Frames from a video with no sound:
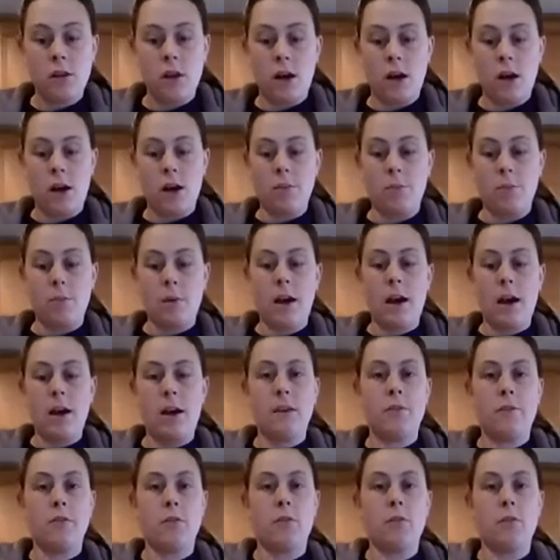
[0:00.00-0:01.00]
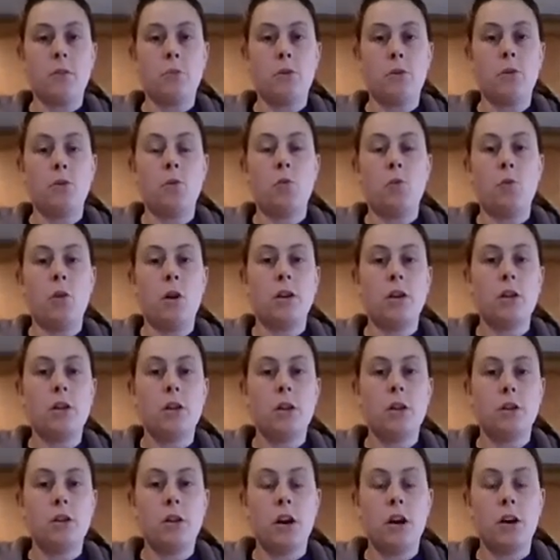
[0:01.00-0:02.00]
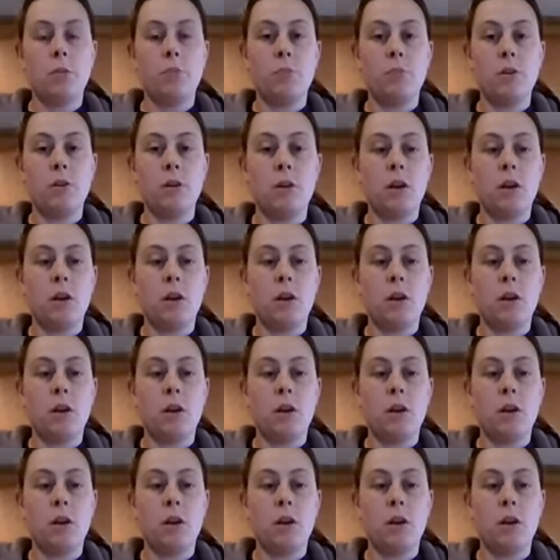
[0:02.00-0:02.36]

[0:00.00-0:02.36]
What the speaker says: I have already put 1 cup